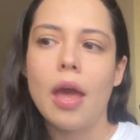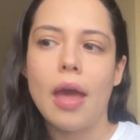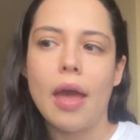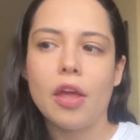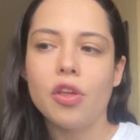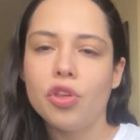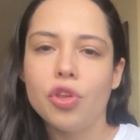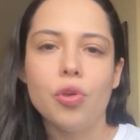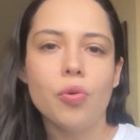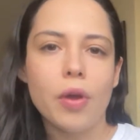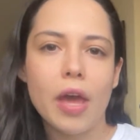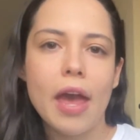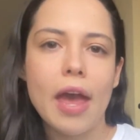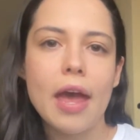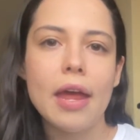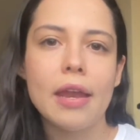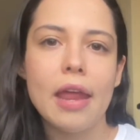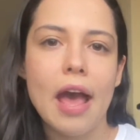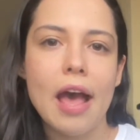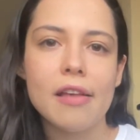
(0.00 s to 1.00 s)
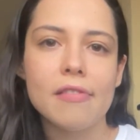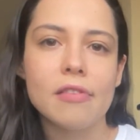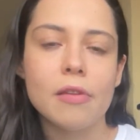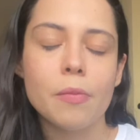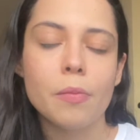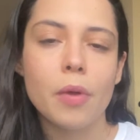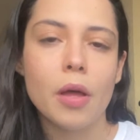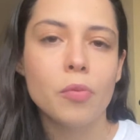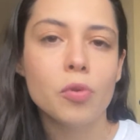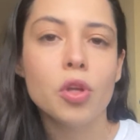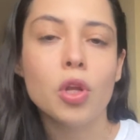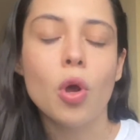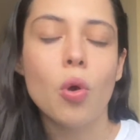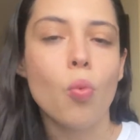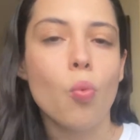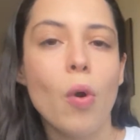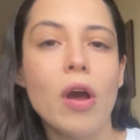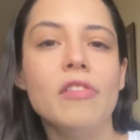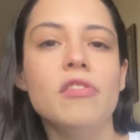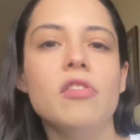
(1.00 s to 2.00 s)
you can ask them,
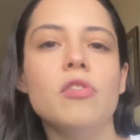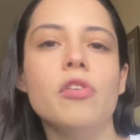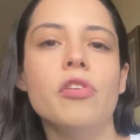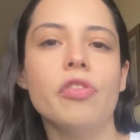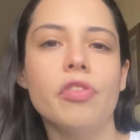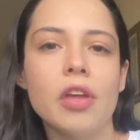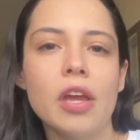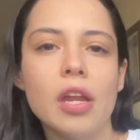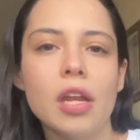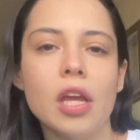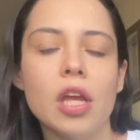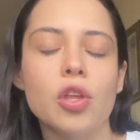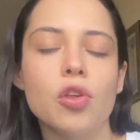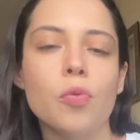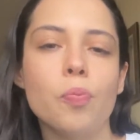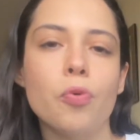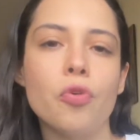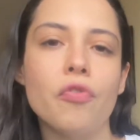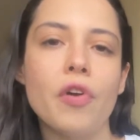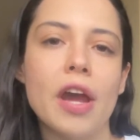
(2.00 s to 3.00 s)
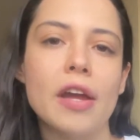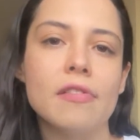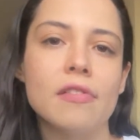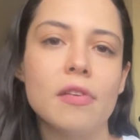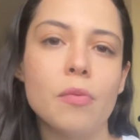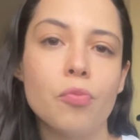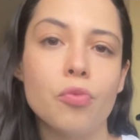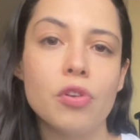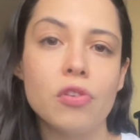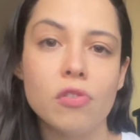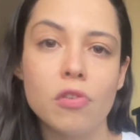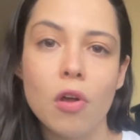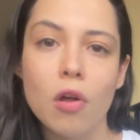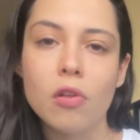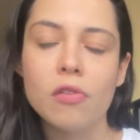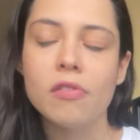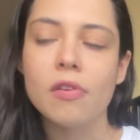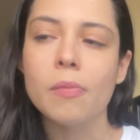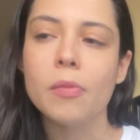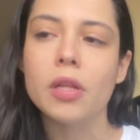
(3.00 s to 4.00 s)
what do you think? Can you provide some
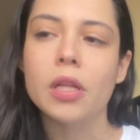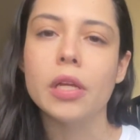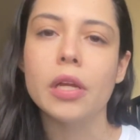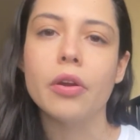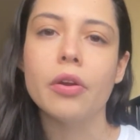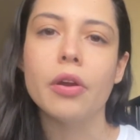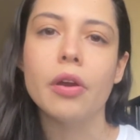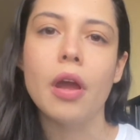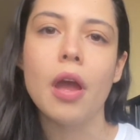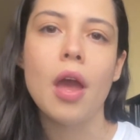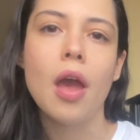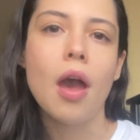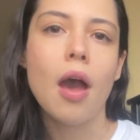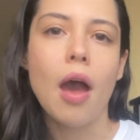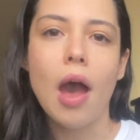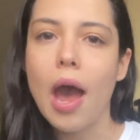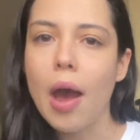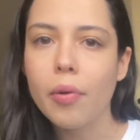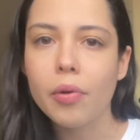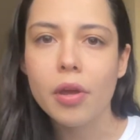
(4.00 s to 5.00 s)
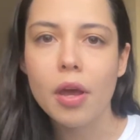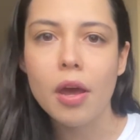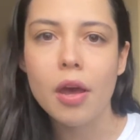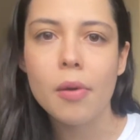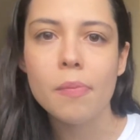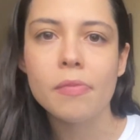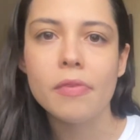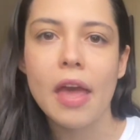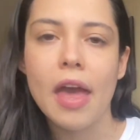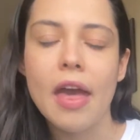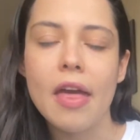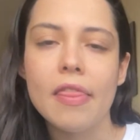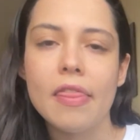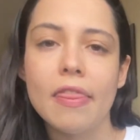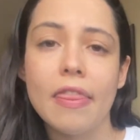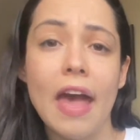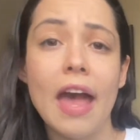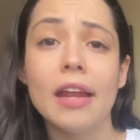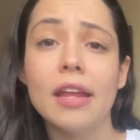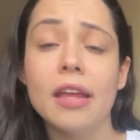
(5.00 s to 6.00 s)
results, some clear outcomes?
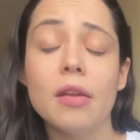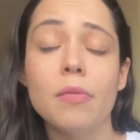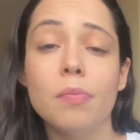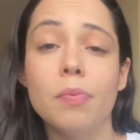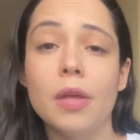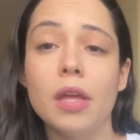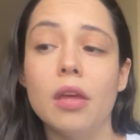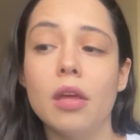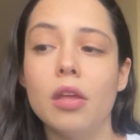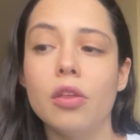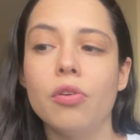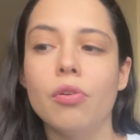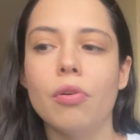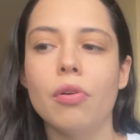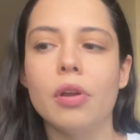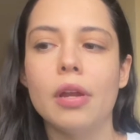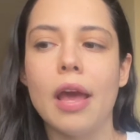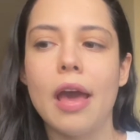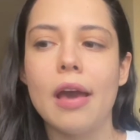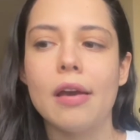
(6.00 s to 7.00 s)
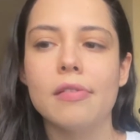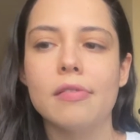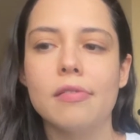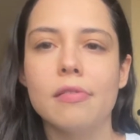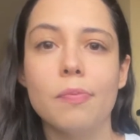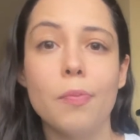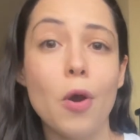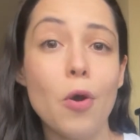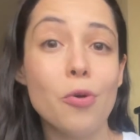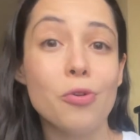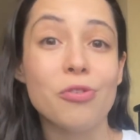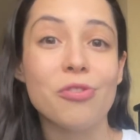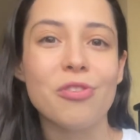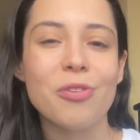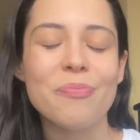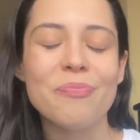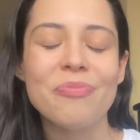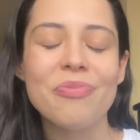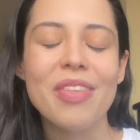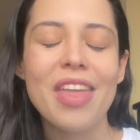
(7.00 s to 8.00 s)
And that can be your next
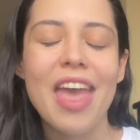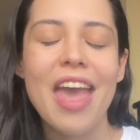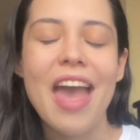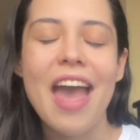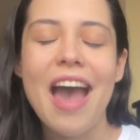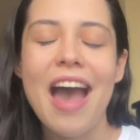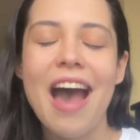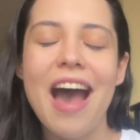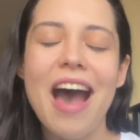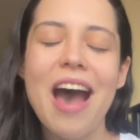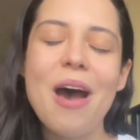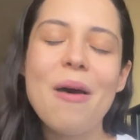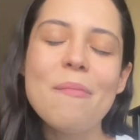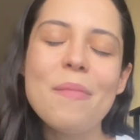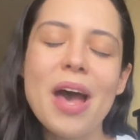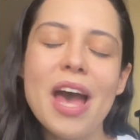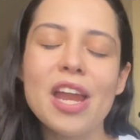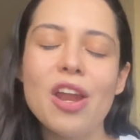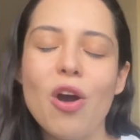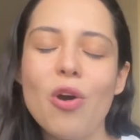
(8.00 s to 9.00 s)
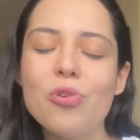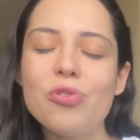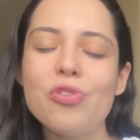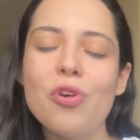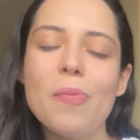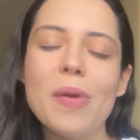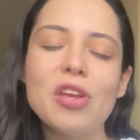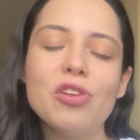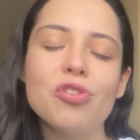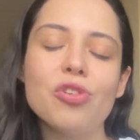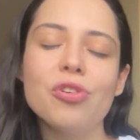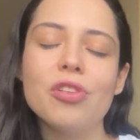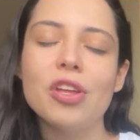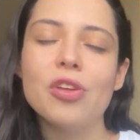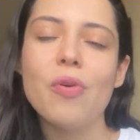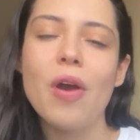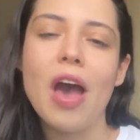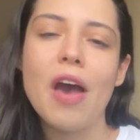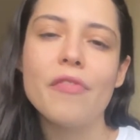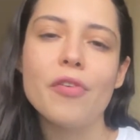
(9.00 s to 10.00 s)
post. And also make sure that
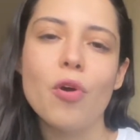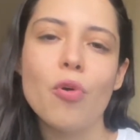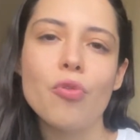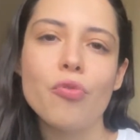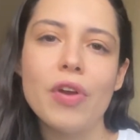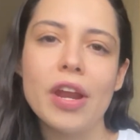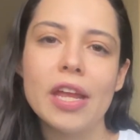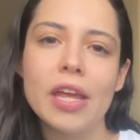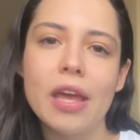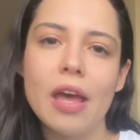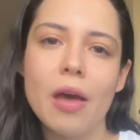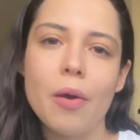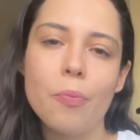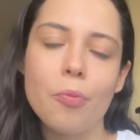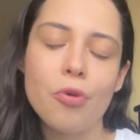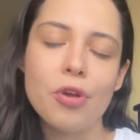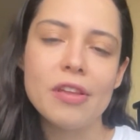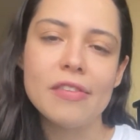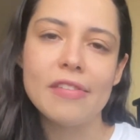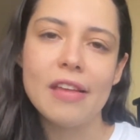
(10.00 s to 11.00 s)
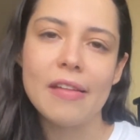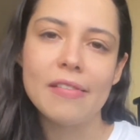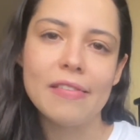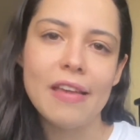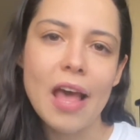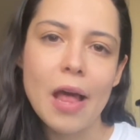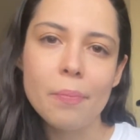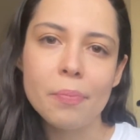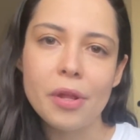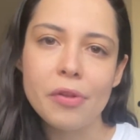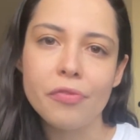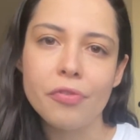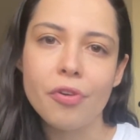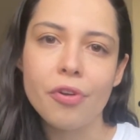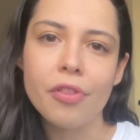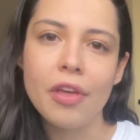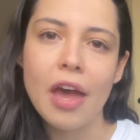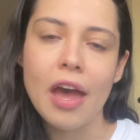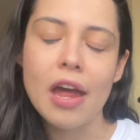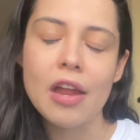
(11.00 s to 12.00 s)
you have already a preset template
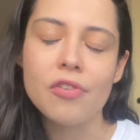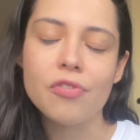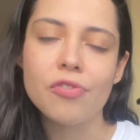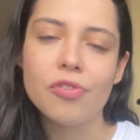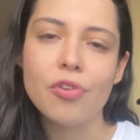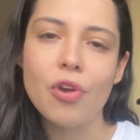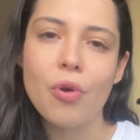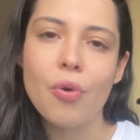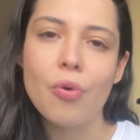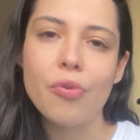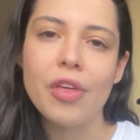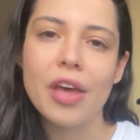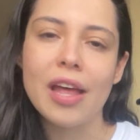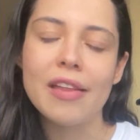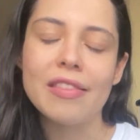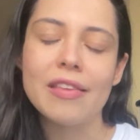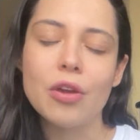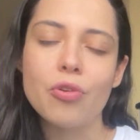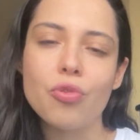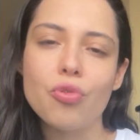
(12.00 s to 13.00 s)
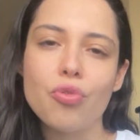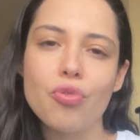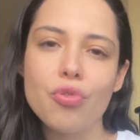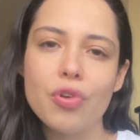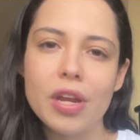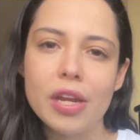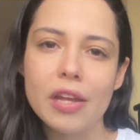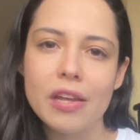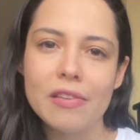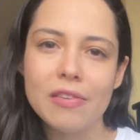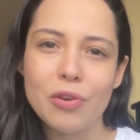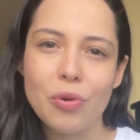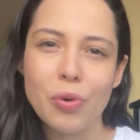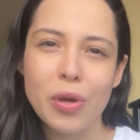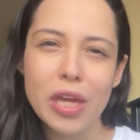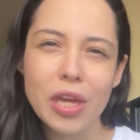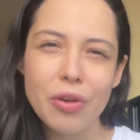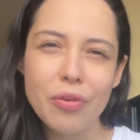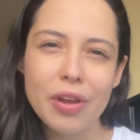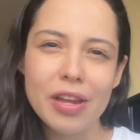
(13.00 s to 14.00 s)
for that so that the grid is
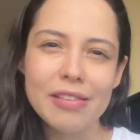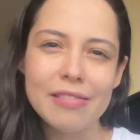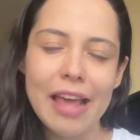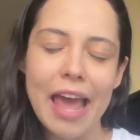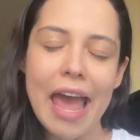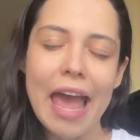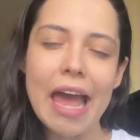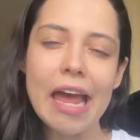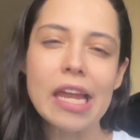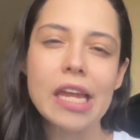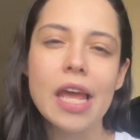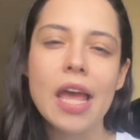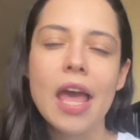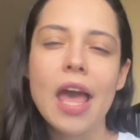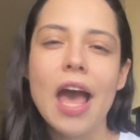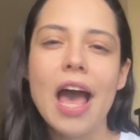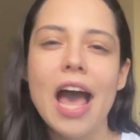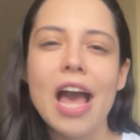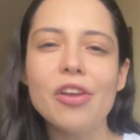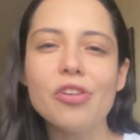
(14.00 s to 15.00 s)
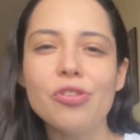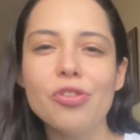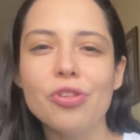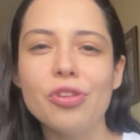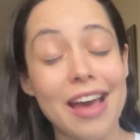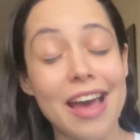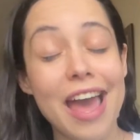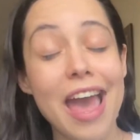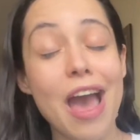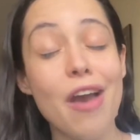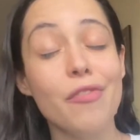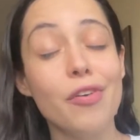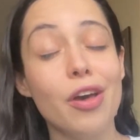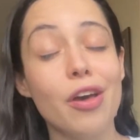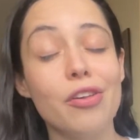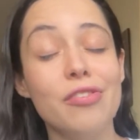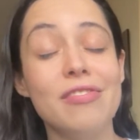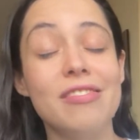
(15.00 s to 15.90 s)
coherent. And actually, I have a